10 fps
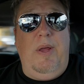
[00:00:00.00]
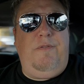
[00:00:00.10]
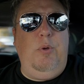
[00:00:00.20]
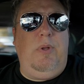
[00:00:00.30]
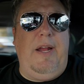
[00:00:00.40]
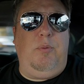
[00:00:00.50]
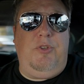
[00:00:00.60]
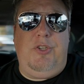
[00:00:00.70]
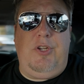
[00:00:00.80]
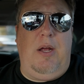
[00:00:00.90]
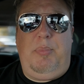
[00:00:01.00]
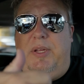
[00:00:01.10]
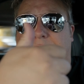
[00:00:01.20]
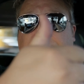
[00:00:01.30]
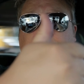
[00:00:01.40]
if you liked what you saw,
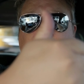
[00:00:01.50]
please